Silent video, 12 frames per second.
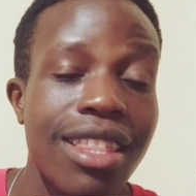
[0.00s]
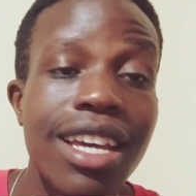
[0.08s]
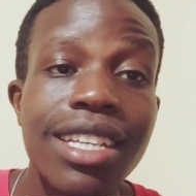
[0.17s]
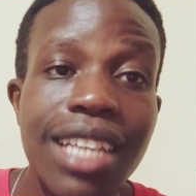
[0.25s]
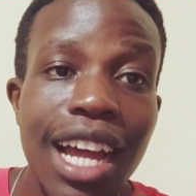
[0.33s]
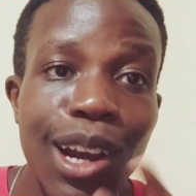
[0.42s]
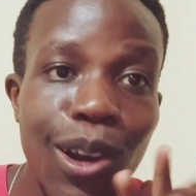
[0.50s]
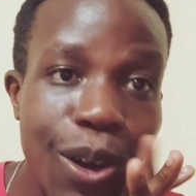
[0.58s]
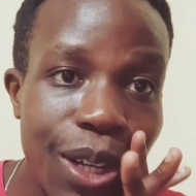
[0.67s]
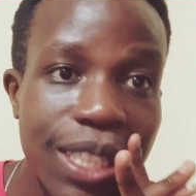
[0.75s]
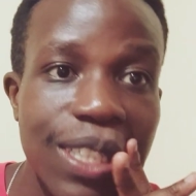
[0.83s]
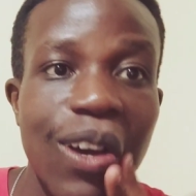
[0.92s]
There's a
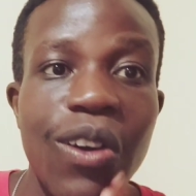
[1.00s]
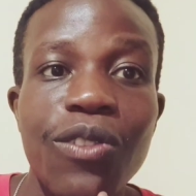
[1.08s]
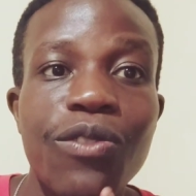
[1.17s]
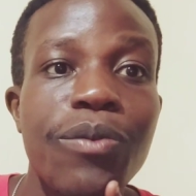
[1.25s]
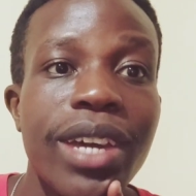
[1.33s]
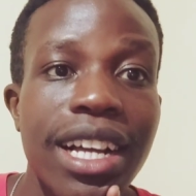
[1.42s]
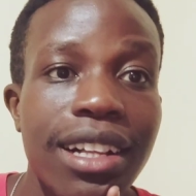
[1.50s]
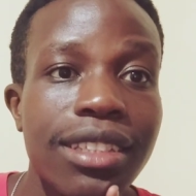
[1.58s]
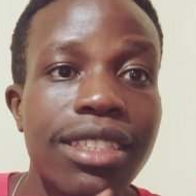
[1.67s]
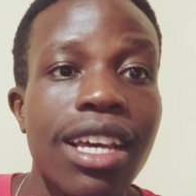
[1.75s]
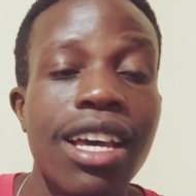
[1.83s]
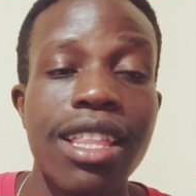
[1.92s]
lot of
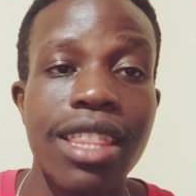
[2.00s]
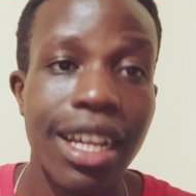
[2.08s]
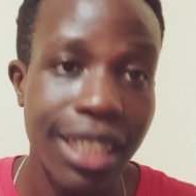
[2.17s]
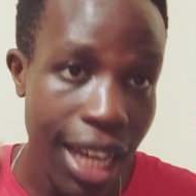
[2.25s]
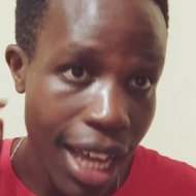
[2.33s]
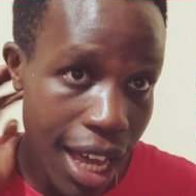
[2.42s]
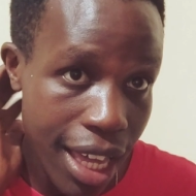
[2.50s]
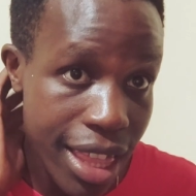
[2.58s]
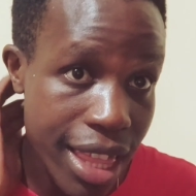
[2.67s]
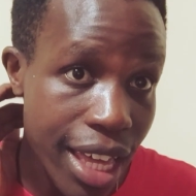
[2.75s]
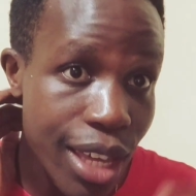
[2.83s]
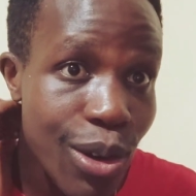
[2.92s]
bills that are
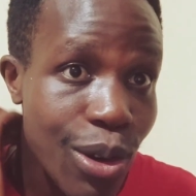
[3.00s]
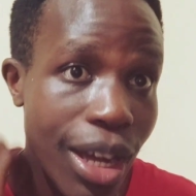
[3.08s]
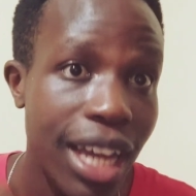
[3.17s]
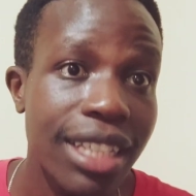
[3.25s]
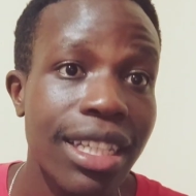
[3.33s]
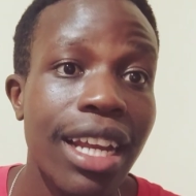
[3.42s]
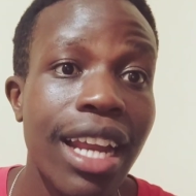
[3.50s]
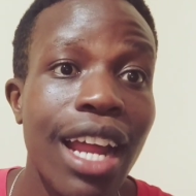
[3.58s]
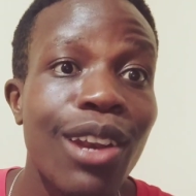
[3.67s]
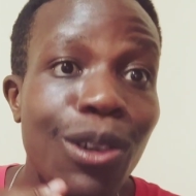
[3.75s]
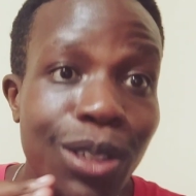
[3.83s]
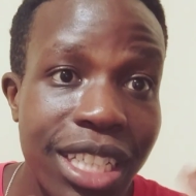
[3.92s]
in the US and
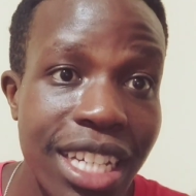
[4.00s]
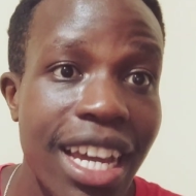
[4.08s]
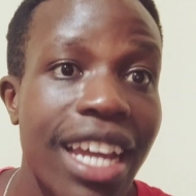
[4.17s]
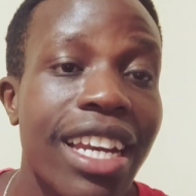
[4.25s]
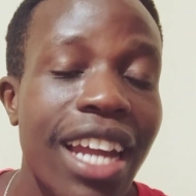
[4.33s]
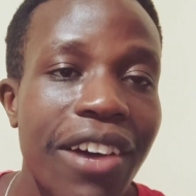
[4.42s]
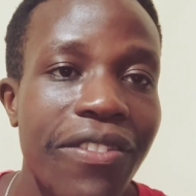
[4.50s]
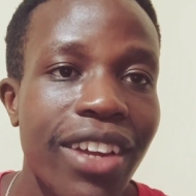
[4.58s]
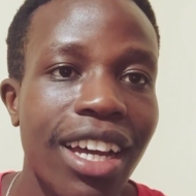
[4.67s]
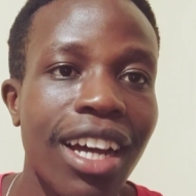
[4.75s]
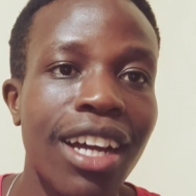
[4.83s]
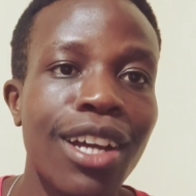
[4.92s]
are not here in
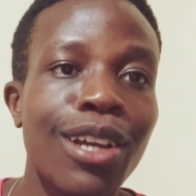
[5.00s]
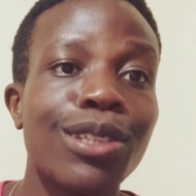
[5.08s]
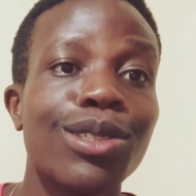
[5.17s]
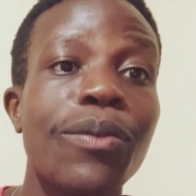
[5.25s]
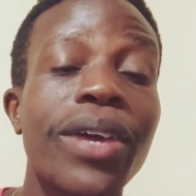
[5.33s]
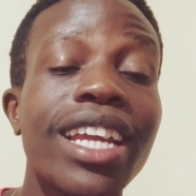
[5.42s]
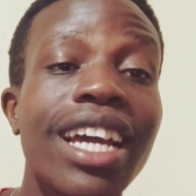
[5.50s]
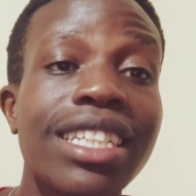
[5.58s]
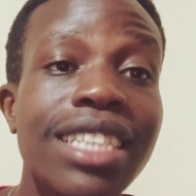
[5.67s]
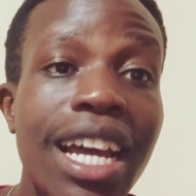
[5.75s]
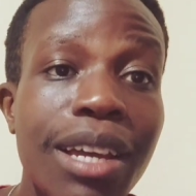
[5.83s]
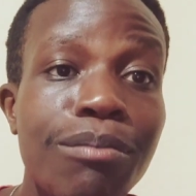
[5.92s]
Africa. So many
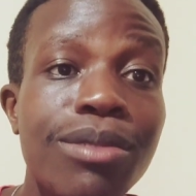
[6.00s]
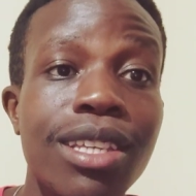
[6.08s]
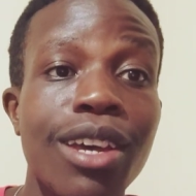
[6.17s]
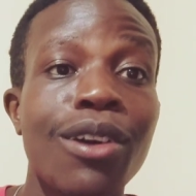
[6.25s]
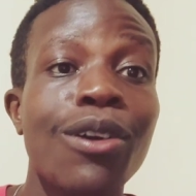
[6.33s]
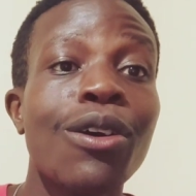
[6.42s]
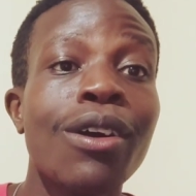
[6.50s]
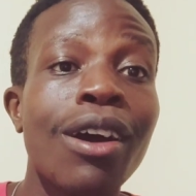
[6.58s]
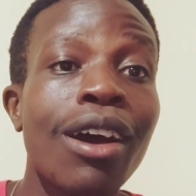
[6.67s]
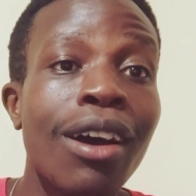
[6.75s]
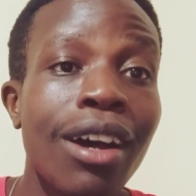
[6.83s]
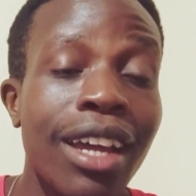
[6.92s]
a times,
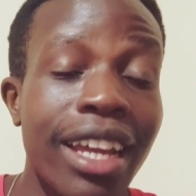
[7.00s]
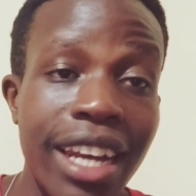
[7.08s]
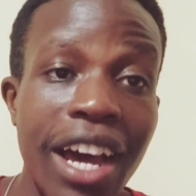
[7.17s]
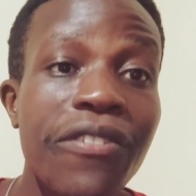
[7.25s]
in